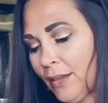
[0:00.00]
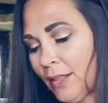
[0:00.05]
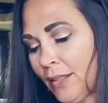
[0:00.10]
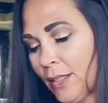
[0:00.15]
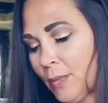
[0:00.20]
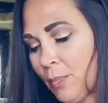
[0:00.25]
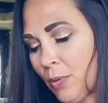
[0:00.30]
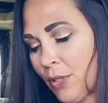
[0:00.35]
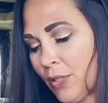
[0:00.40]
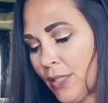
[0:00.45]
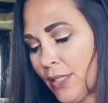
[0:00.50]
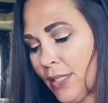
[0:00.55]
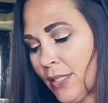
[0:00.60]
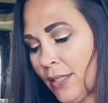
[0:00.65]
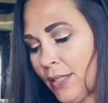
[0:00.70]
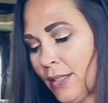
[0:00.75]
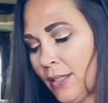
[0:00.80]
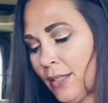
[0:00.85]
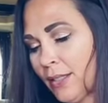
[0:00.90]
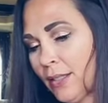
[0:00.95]
this
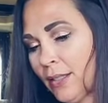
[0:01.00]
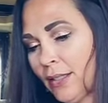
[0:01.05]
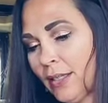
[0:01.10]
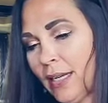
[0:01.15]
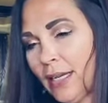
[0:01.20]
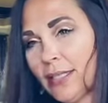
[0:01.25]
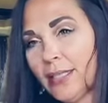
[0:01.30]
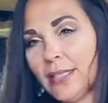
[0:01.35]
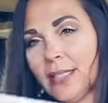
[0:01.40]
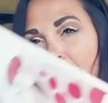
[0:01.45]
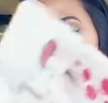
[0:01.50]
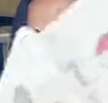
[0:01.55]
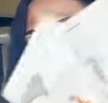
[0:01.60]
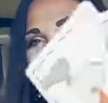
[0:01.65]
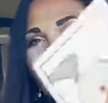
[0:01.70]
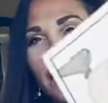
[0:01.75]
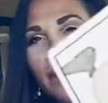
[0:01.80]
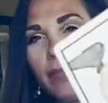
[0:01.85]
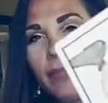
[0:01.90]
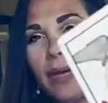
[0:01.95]
person has the
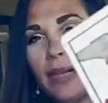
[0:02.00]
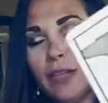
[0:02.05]
Knight of